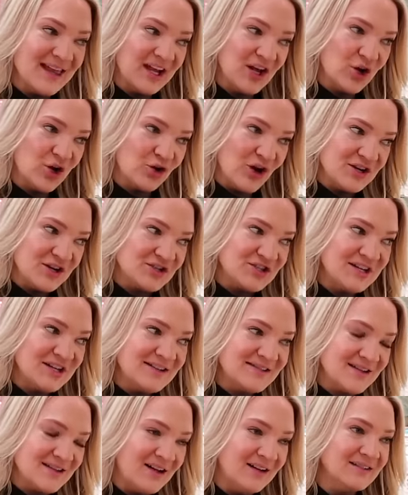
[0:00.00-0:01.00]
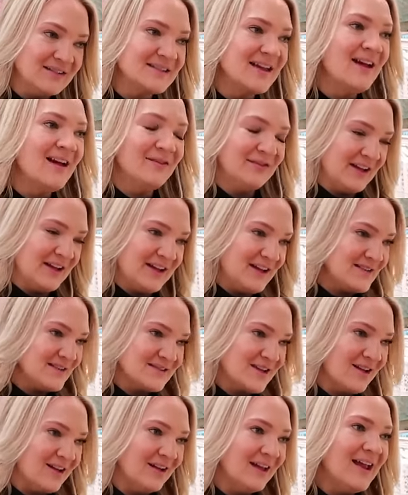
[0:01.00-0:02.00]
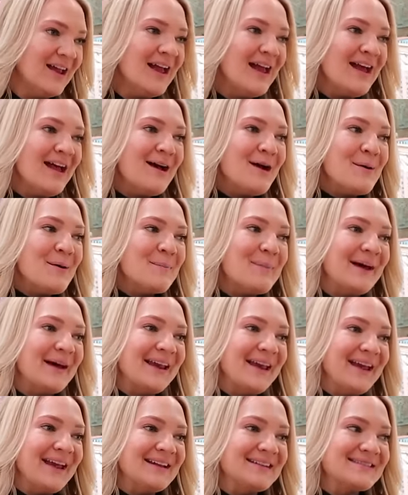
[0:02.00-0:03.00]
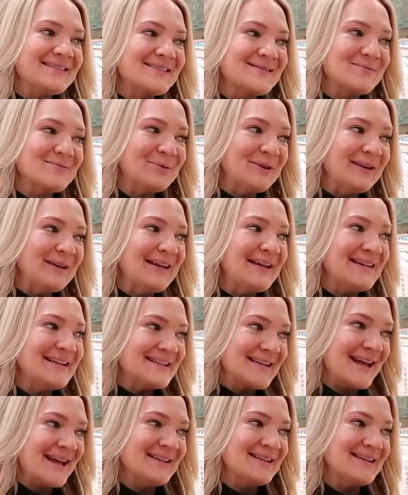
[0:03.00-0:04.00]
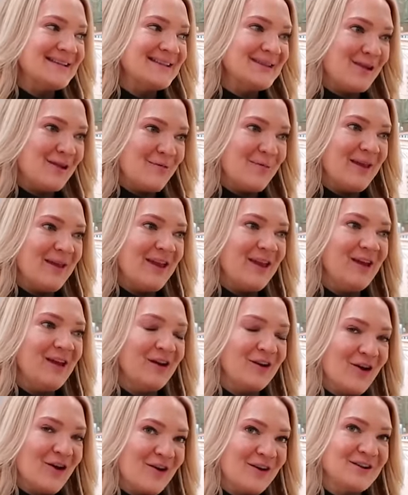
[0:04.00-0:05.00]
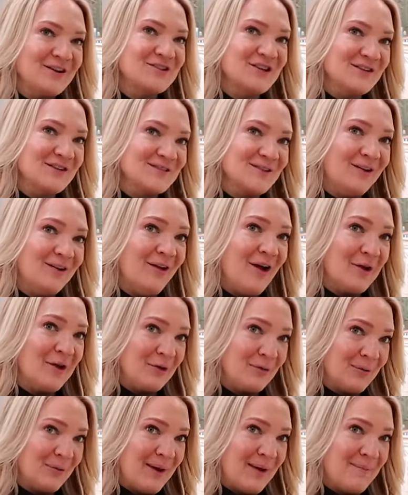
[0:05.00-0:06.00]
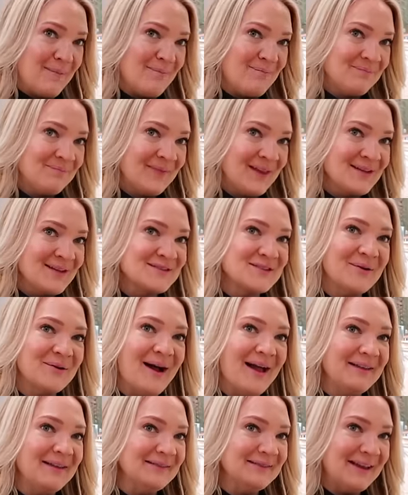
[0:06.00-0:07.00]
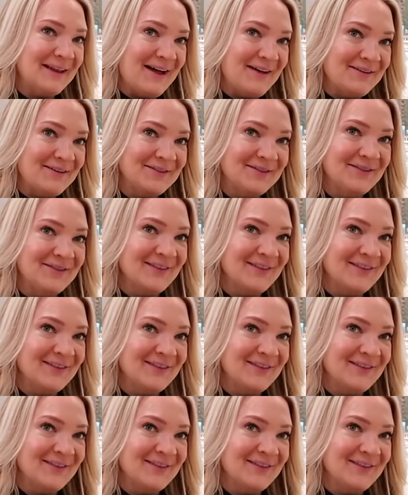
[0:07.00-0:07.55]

like a crunchy salt, flaky salt, but it's really intended to be a garnishing salt on a rim. So I love